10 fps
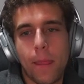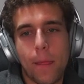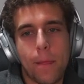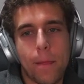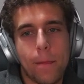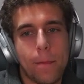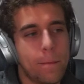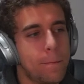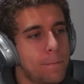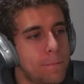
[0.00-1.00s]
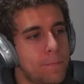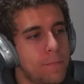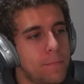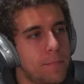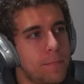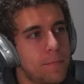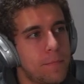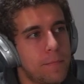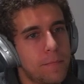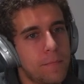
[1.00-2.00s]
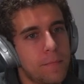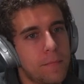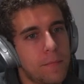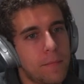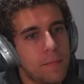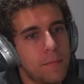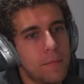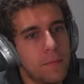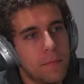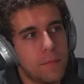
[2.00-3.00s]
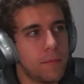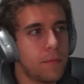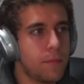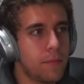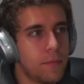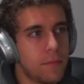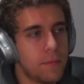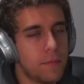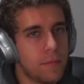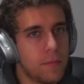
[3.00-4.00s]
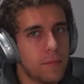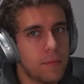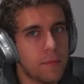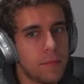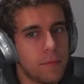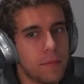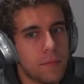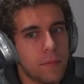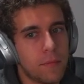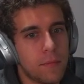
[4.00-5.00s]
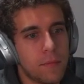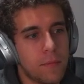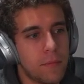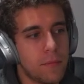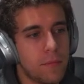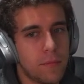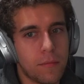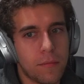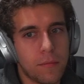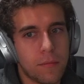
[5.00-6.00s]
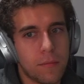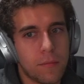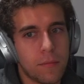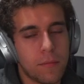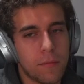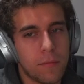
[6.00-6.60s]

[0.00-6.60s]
No one is speaking in this clip.